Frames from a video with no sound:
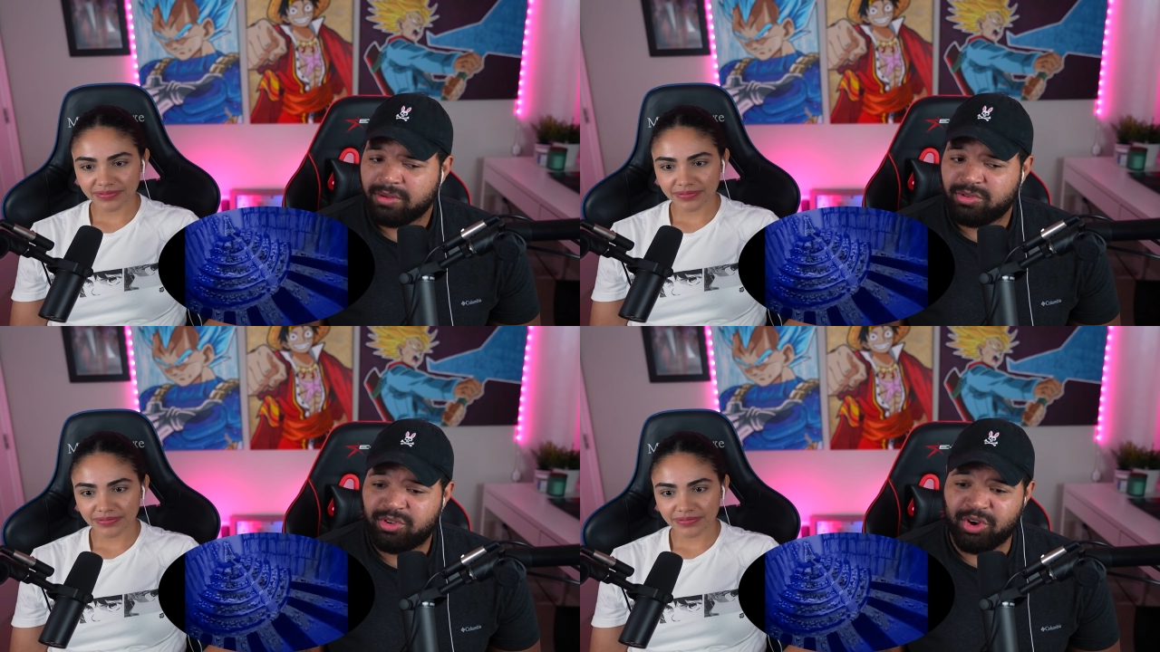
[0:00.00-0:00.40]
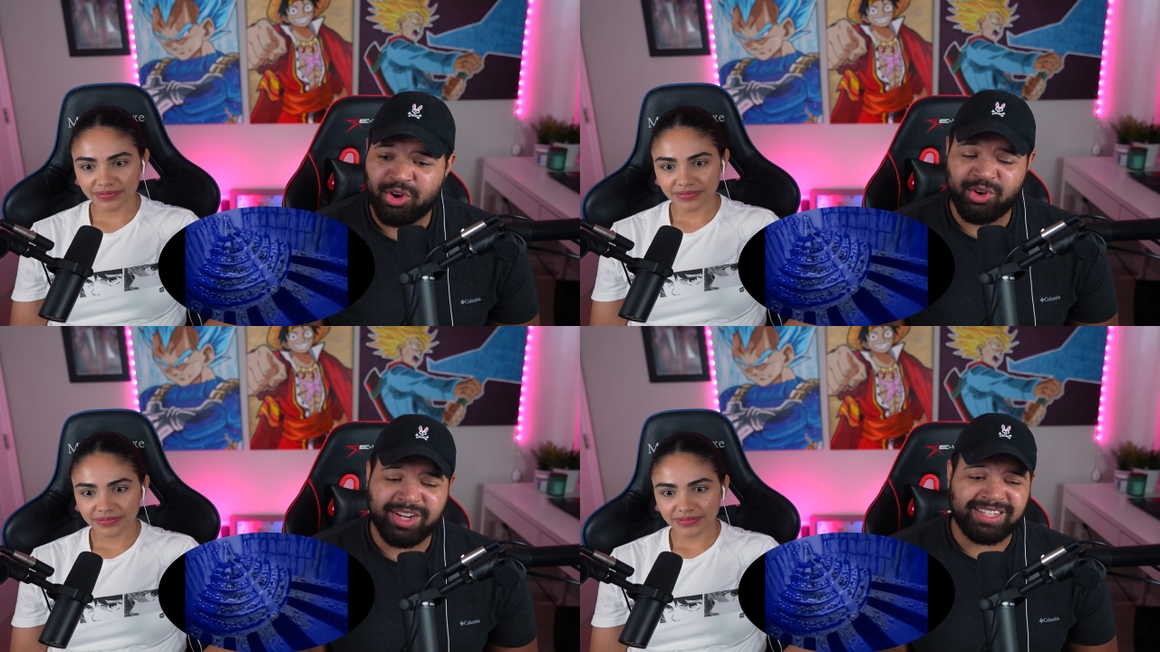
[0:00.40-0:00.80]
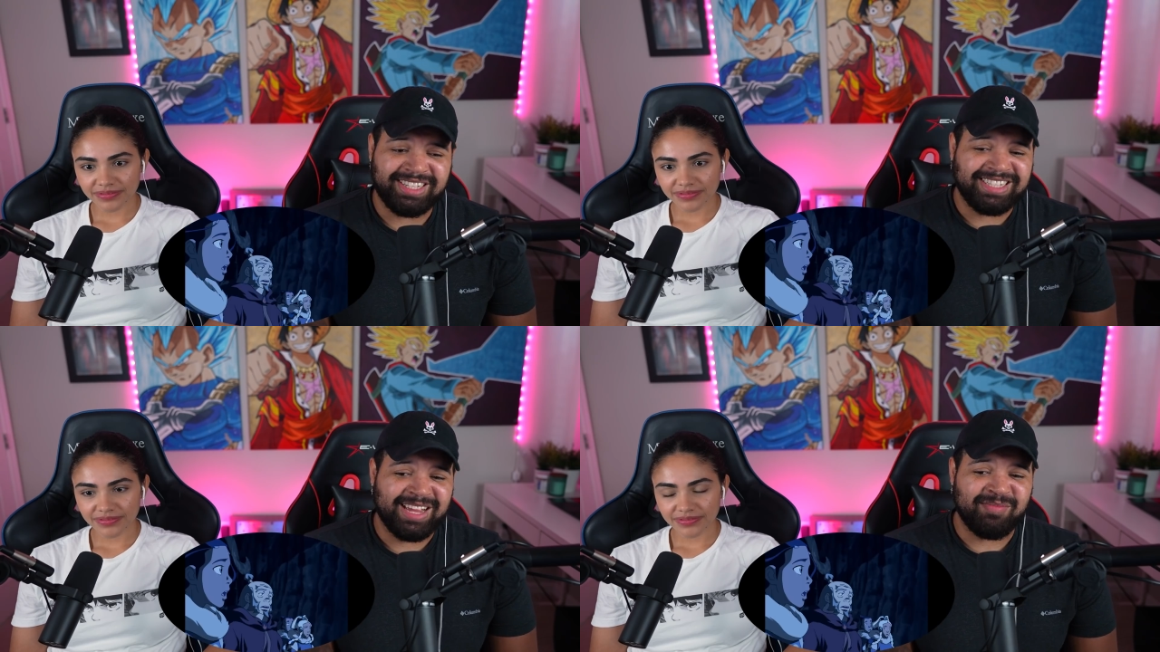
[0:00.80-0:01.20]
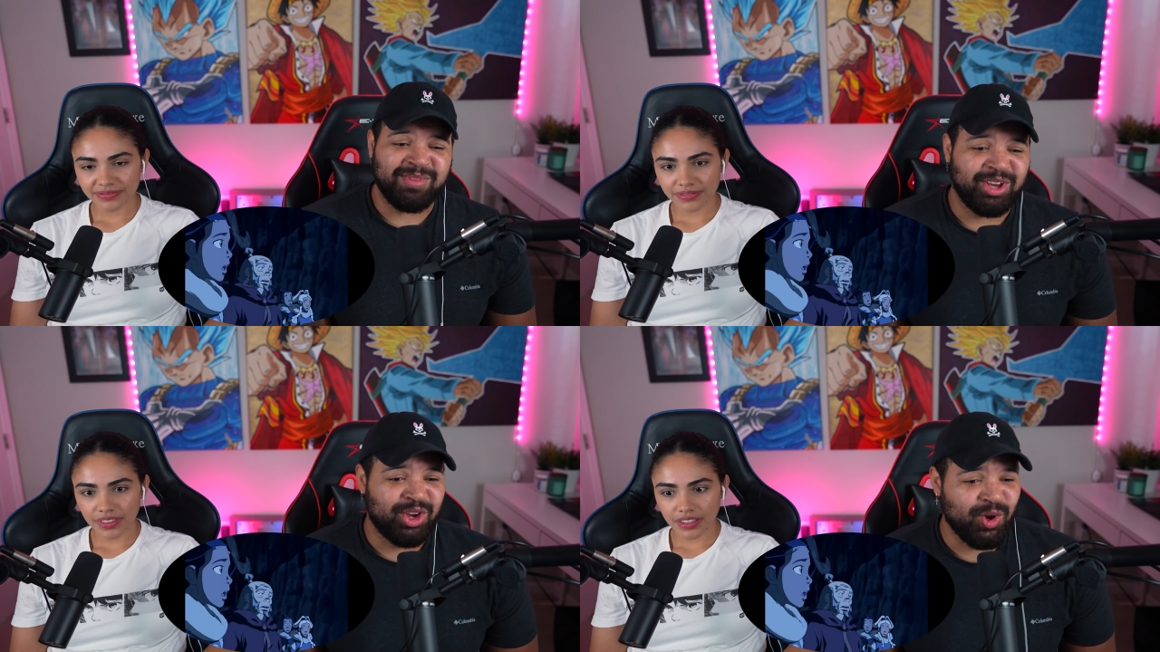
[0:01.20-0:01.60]
Speaker 1: Dude, this is
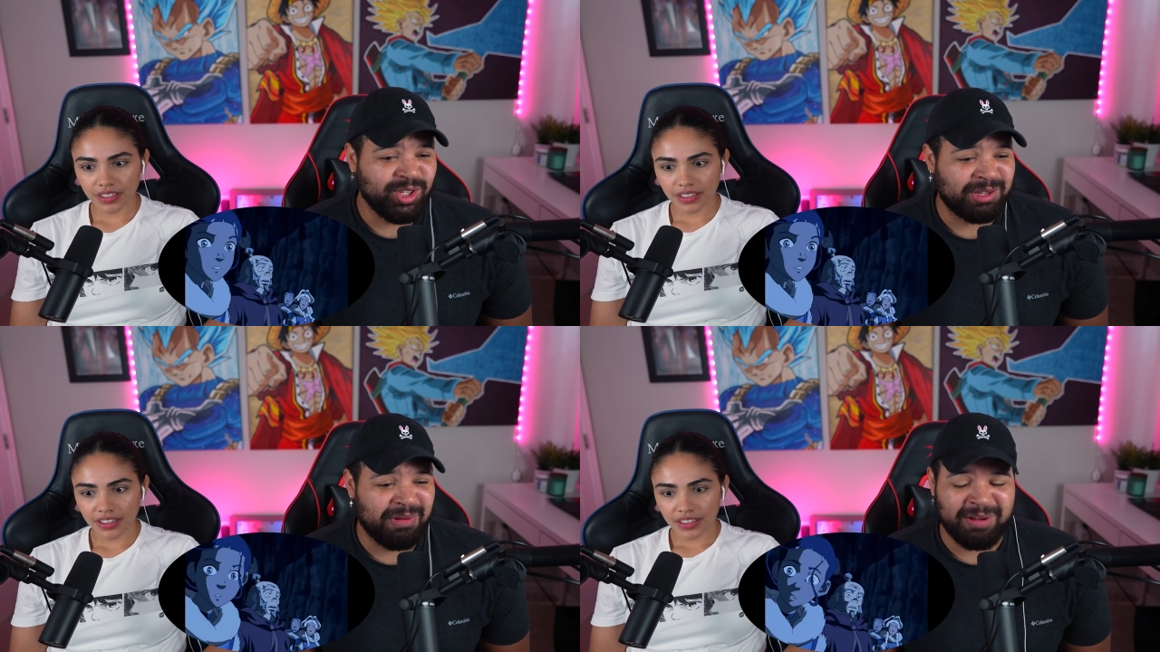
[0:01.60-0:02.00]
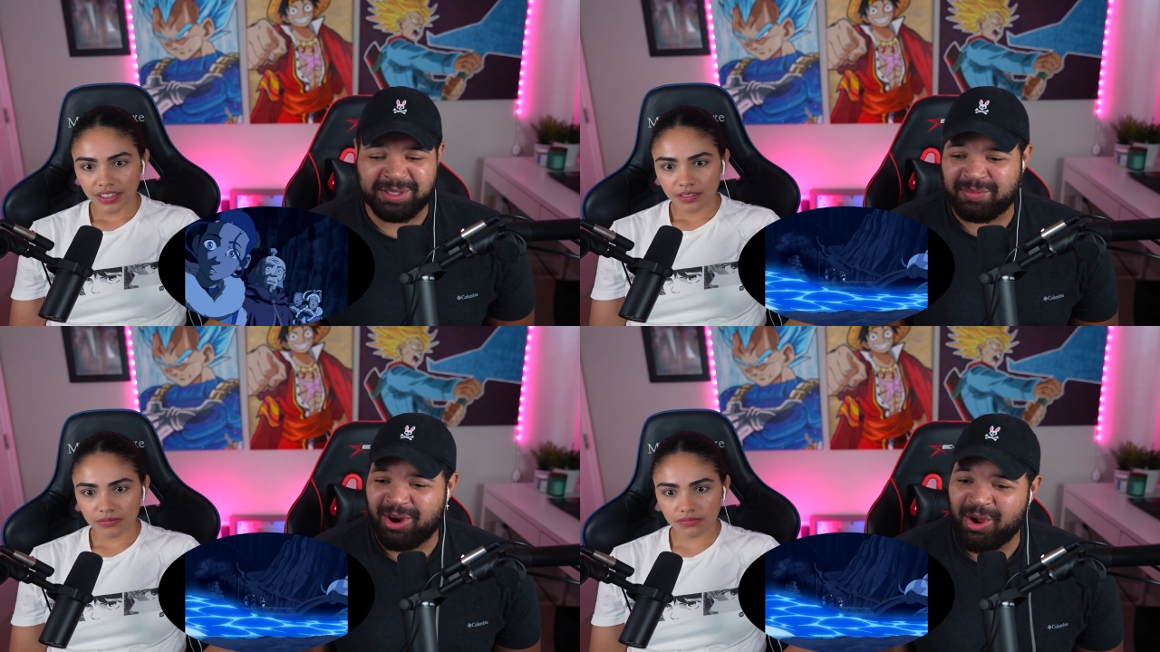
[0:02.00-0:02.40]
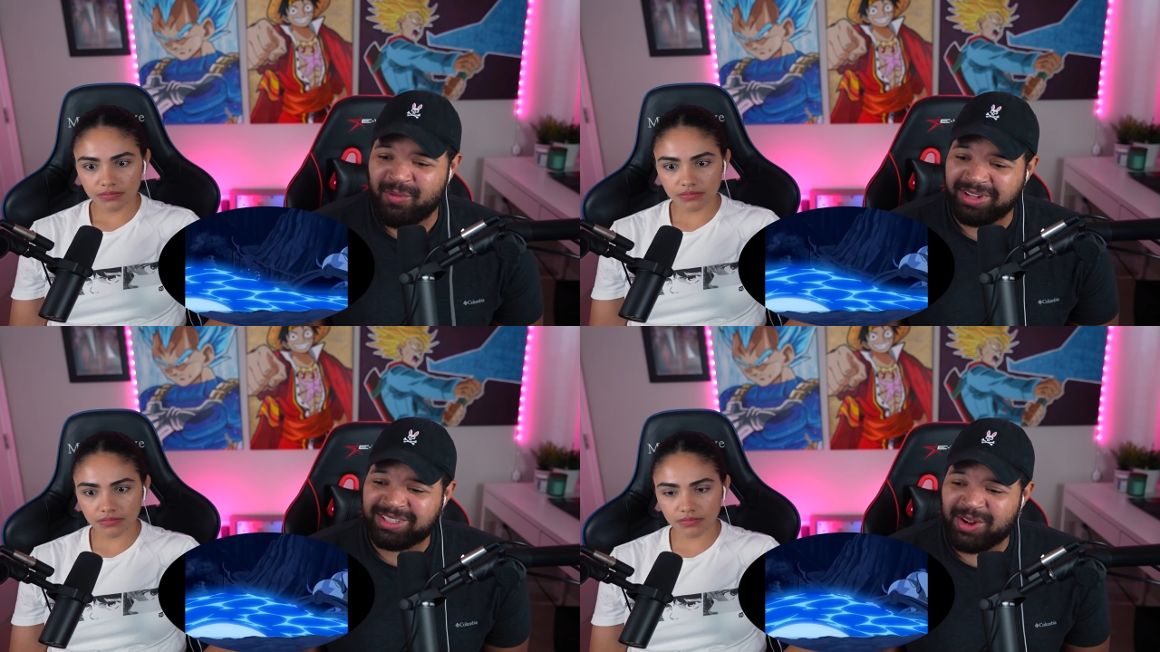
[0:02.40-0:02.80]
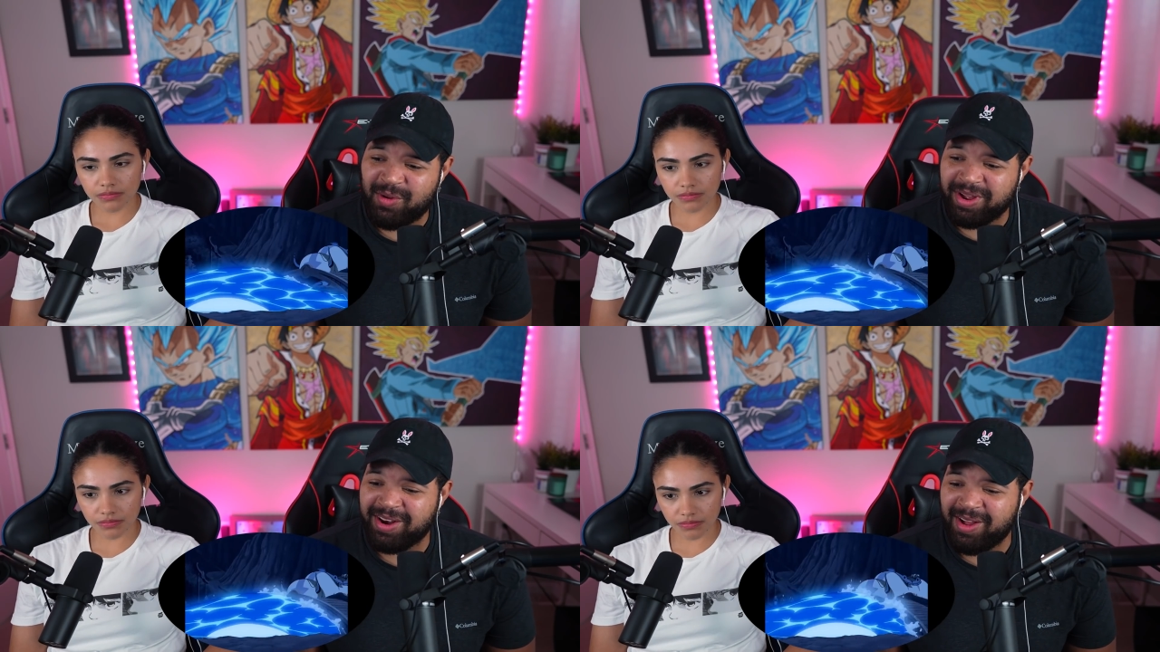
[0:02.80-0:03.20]
giving me goosebumps, bro. What's
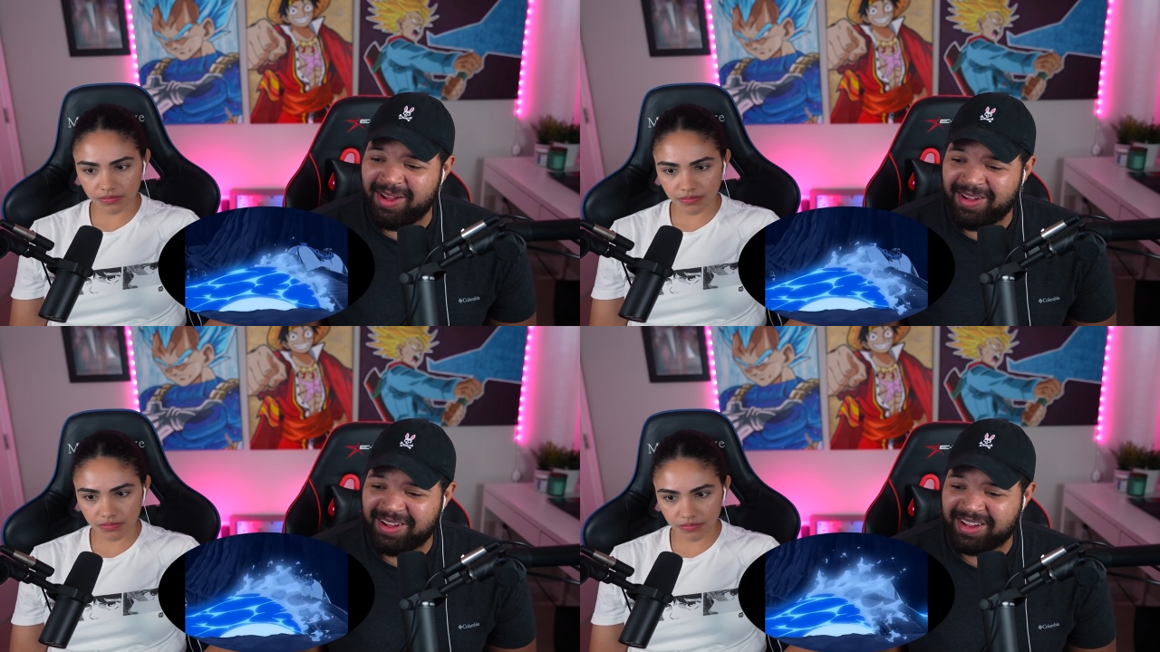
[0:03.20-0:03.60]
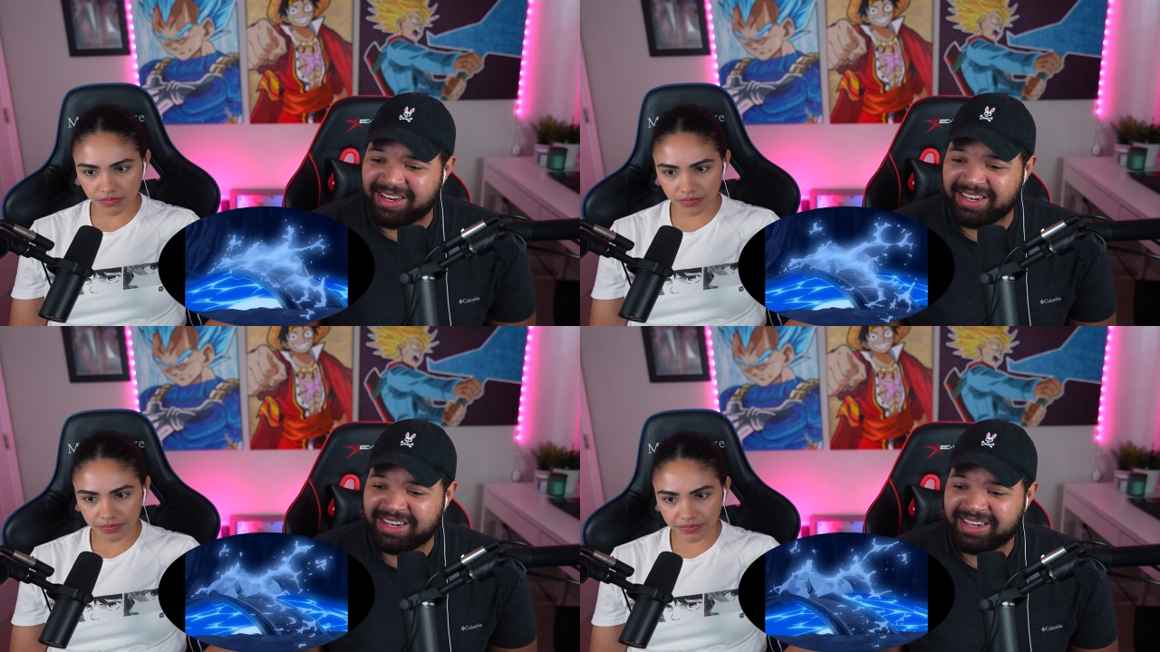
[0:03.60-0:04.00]
going on?